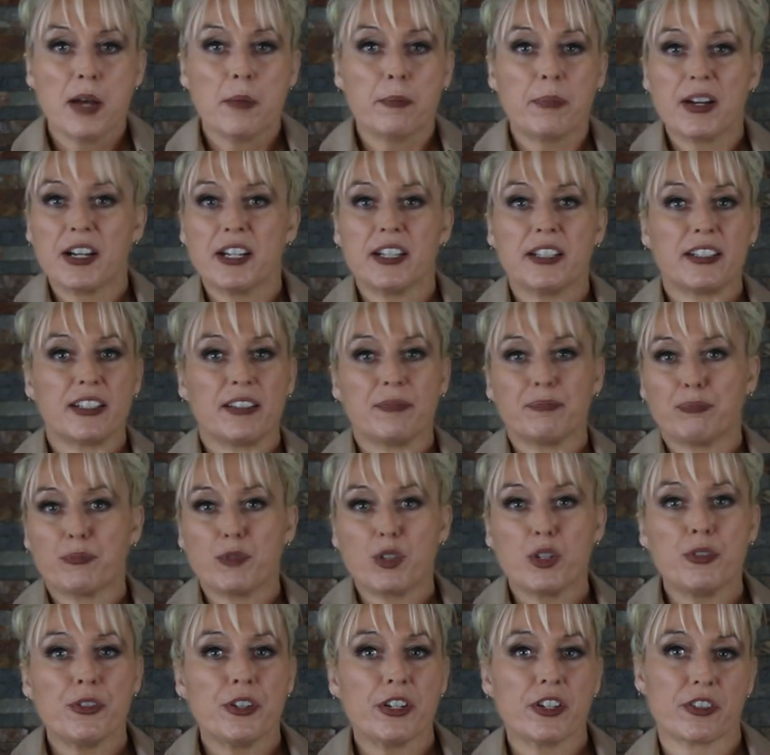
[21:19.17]
But
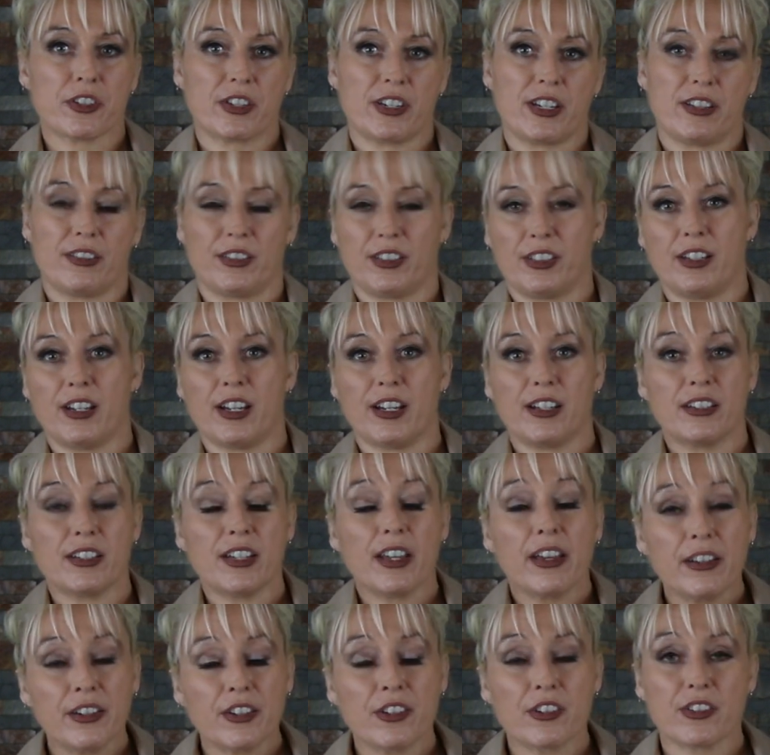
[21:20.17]
2 years down the line,
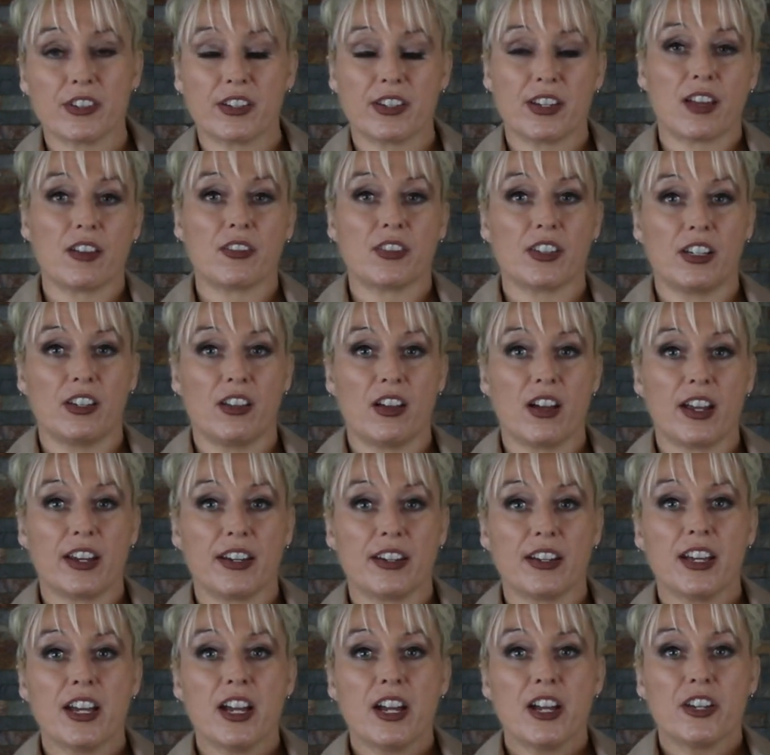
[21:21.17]
10 years down the
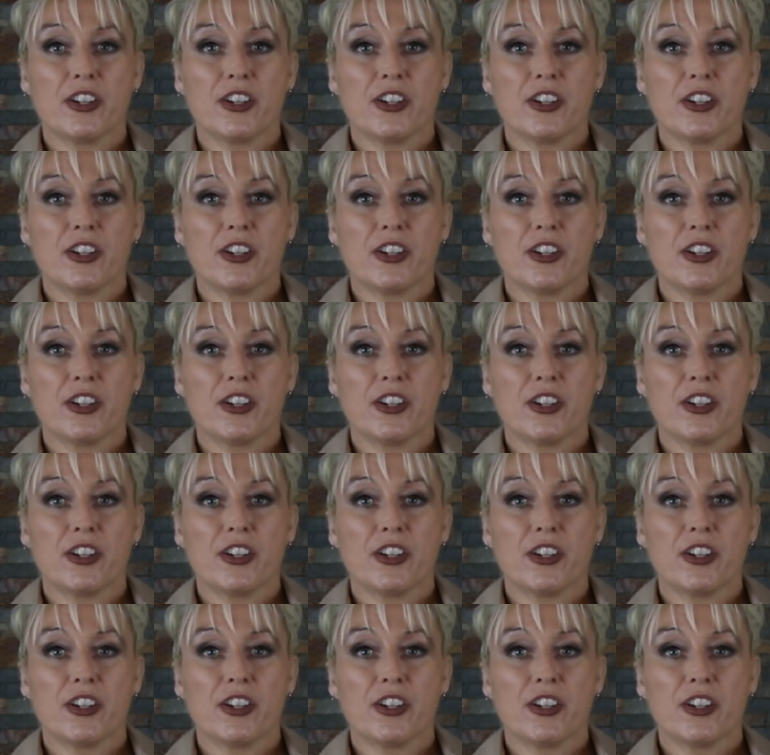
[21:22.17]
line,